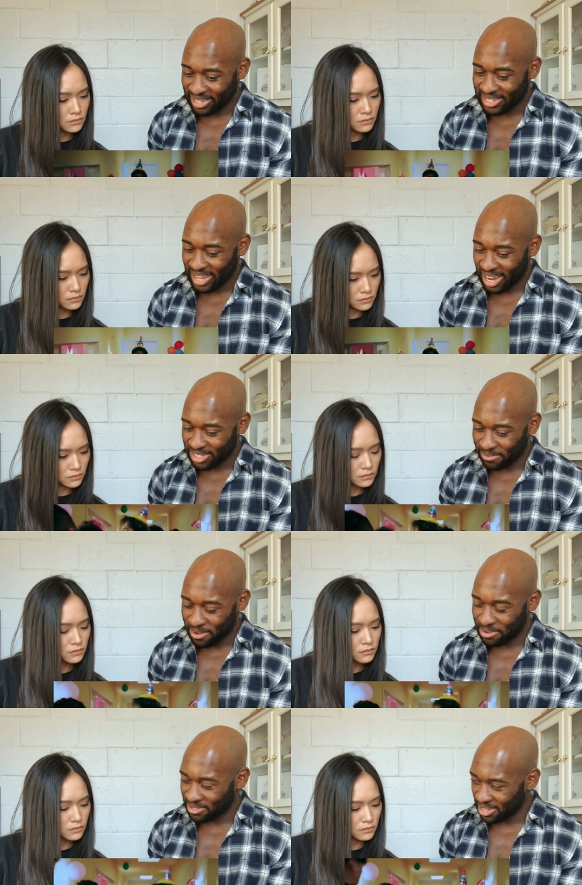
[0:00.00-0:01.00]

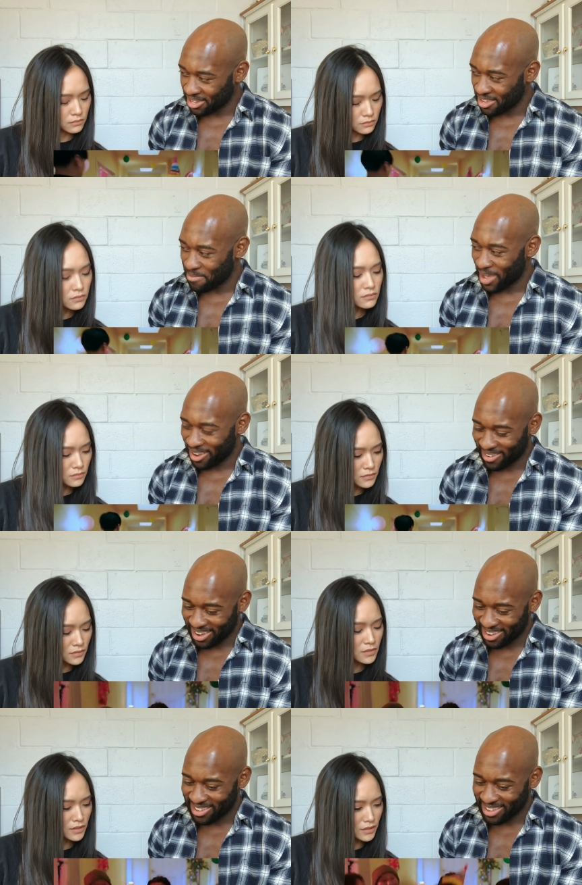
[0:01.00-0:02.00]
Speaker 1: saxophone or something in the
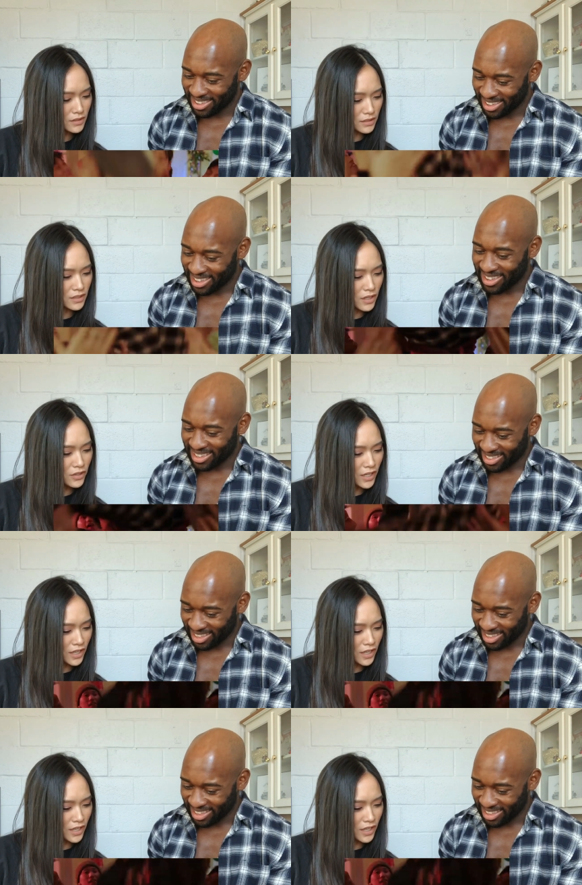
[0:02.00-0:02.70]
background. Oh yeah.